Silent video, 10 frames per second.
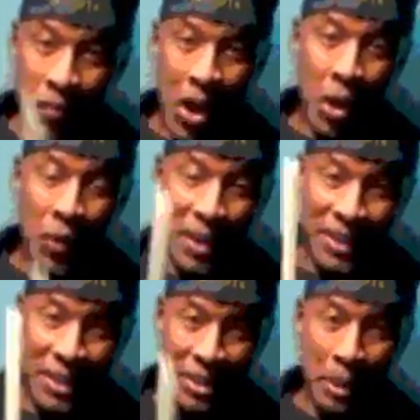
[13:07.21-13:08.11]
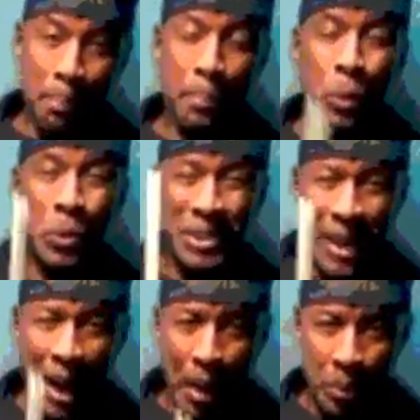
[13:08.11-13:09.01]
very simple
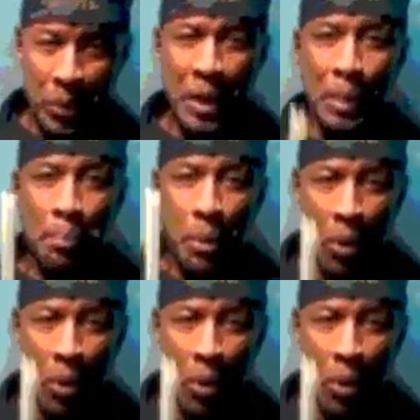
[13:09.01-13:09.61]
tambourine